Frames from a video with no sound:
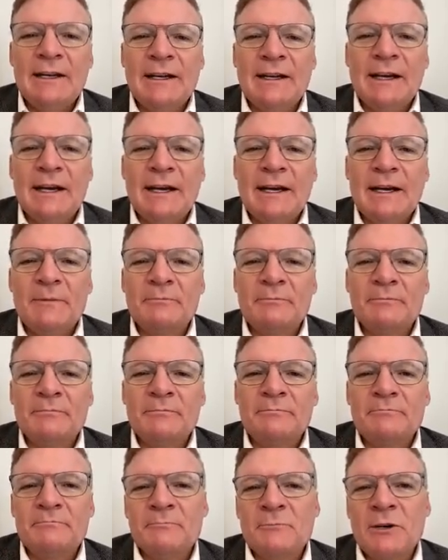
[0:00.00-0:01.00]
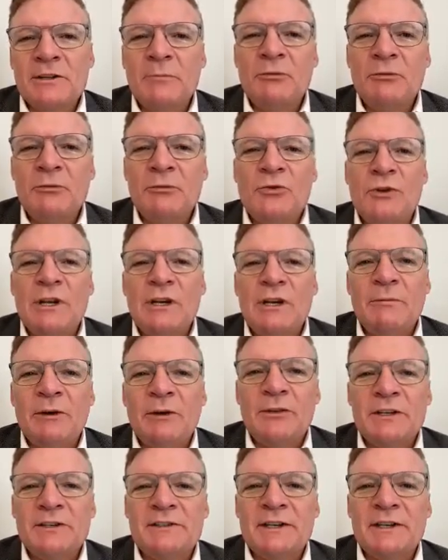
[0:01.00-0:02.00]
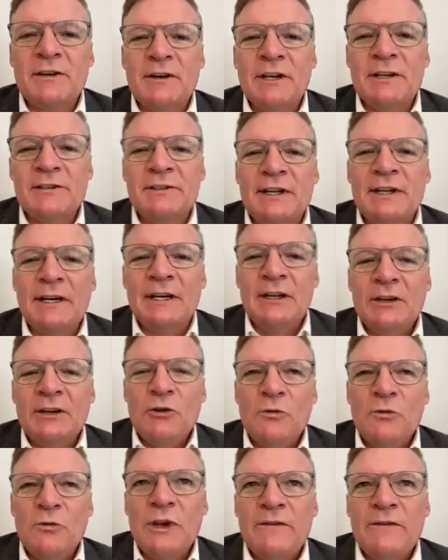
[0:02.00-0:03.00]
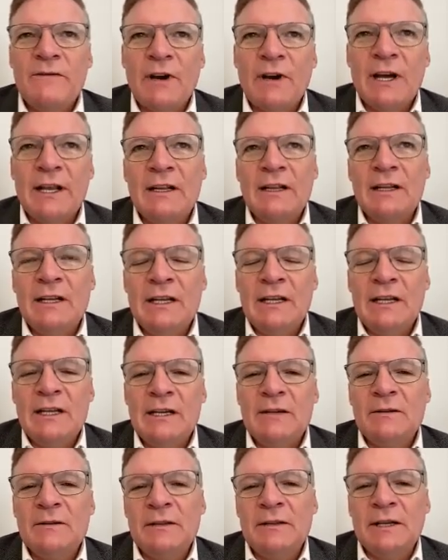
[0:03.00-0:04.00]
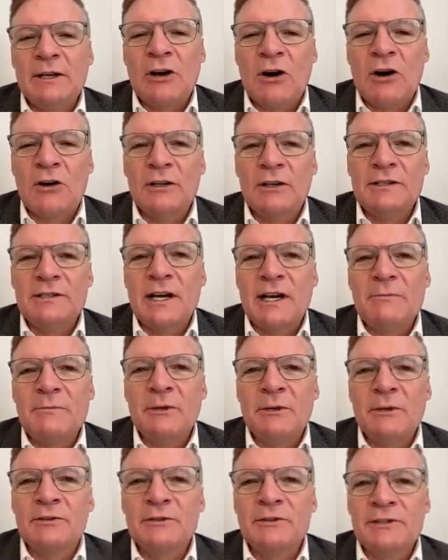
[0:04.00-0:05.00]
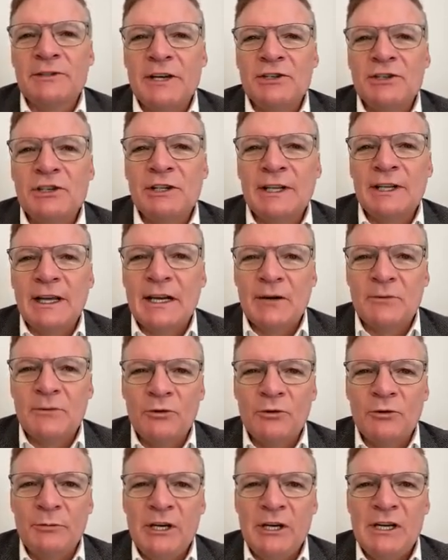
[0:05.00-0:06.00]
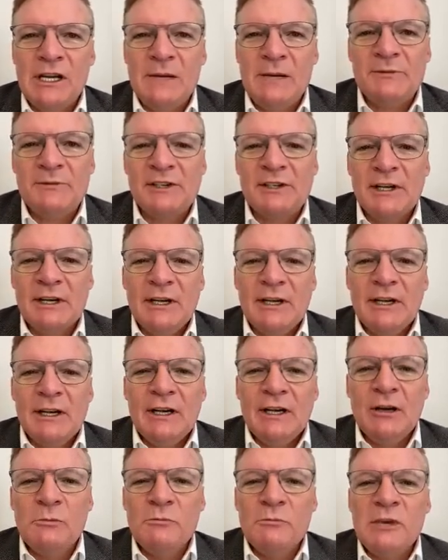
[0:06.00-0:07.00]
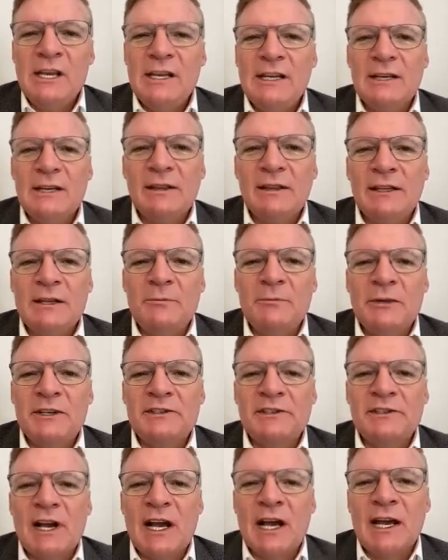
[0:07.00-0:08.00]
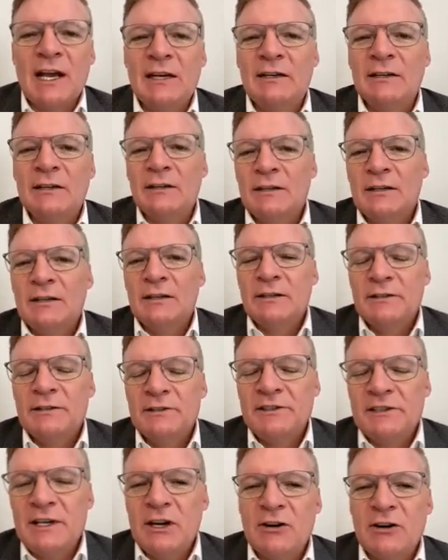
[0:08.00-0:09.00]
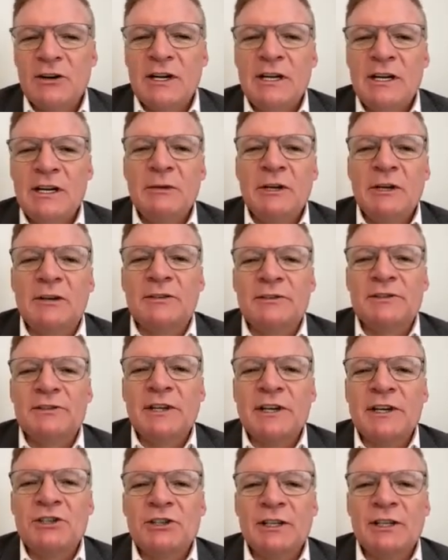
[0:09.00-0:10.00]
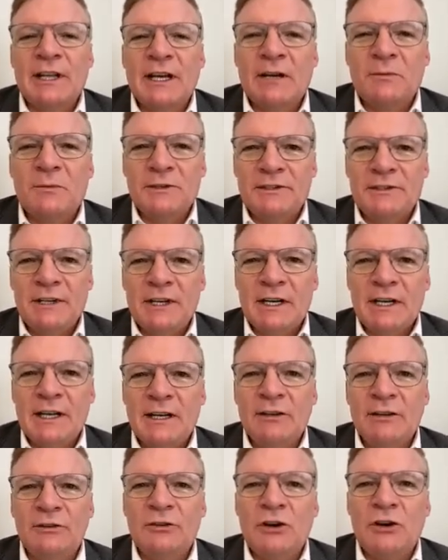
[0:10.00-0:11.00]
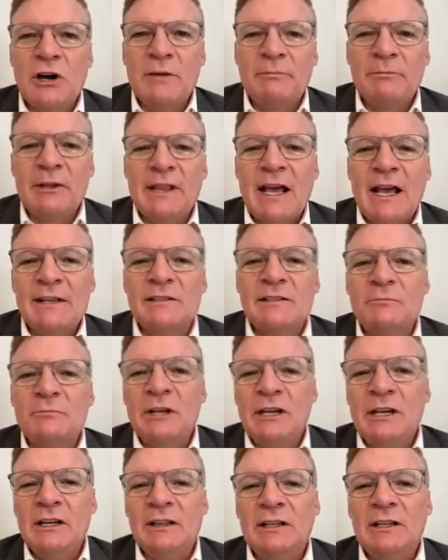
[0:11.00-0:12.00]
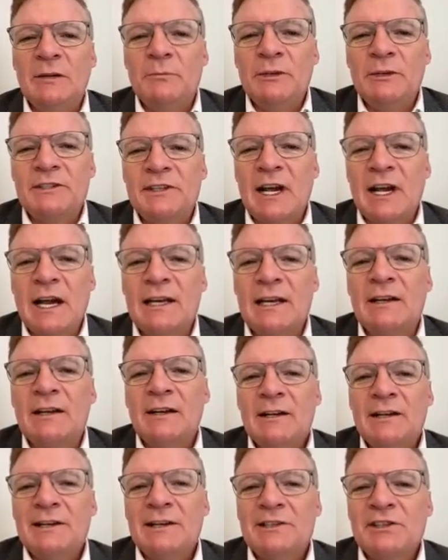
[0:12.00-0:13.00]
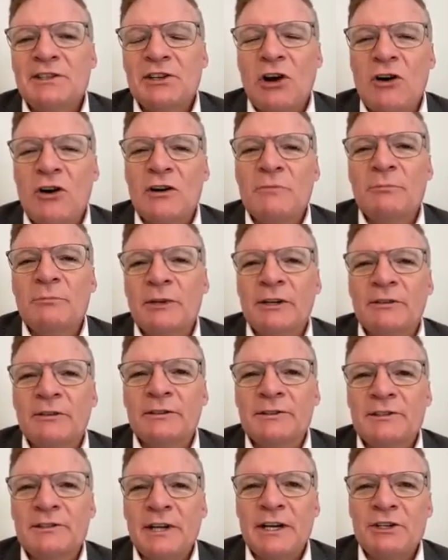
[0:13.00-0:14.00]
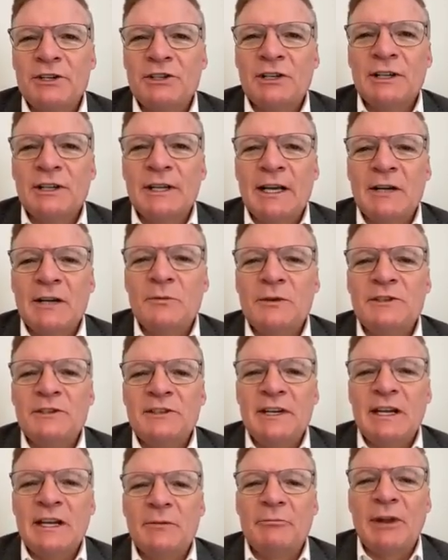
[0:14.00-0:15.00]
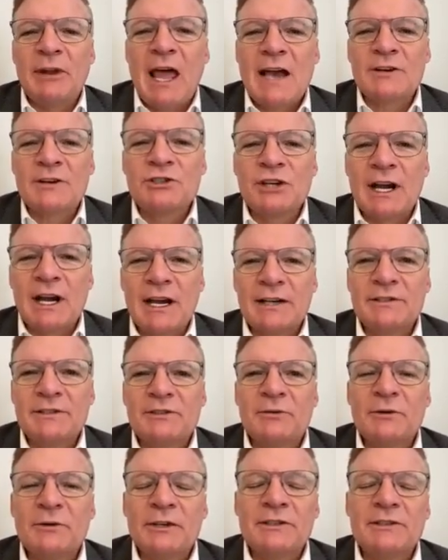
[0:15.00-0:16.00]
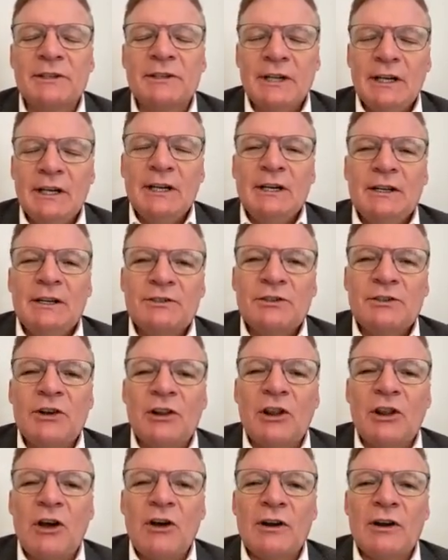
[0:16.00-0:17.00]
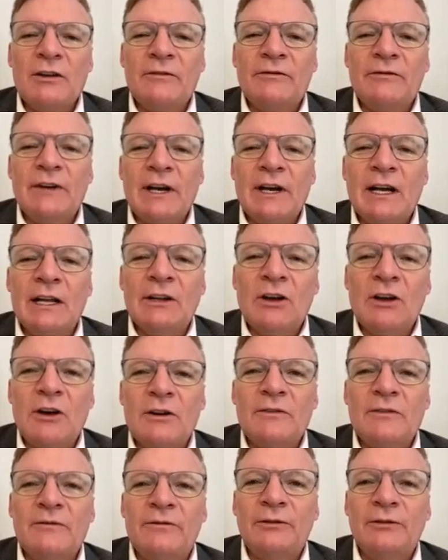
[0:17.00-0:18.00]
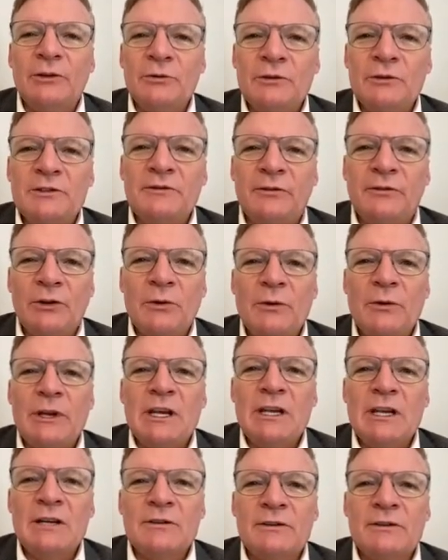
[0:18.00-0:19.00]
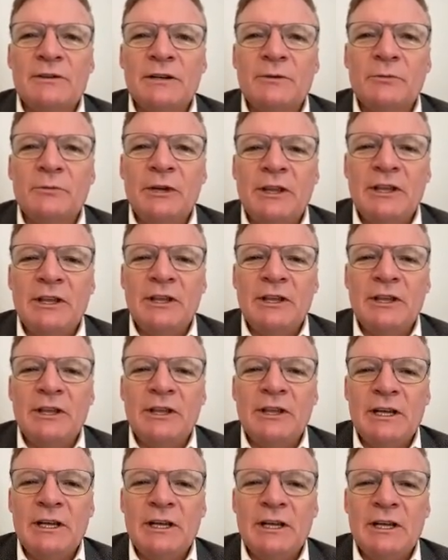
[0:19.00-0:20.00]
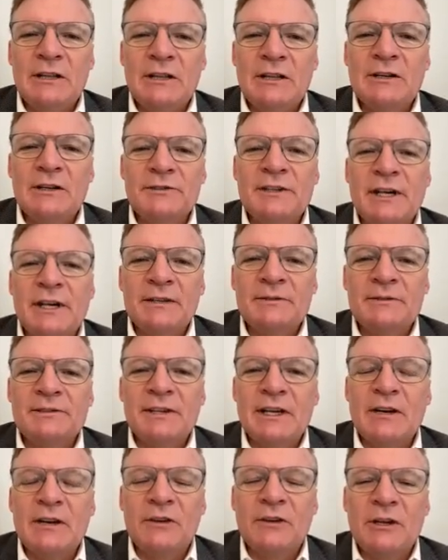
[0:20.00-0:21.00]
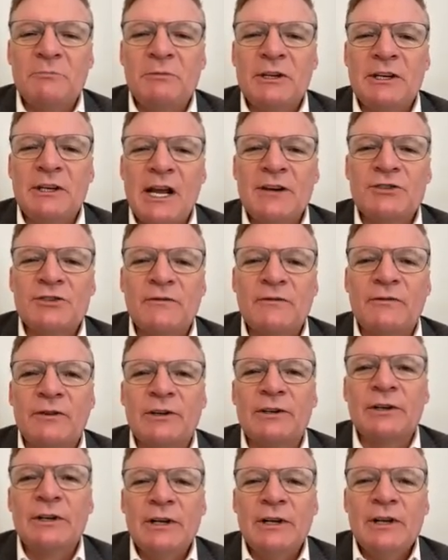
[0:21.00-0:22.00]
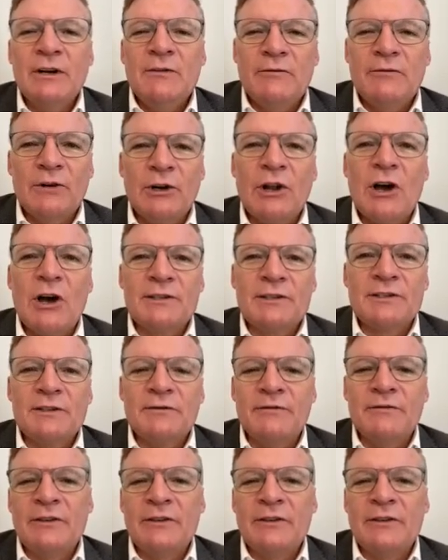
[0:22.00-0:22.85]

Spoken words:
what the beauty about this area is that we find the Carlin type mineralization, like at Ruby Deeps, immediately beside CRD mineralization like we see at Hilltop, and that's immediately beside skarn mineralization like we see at Blackjack. So it's got a lot of fluids flowing here, and we think there's significant potential for lots of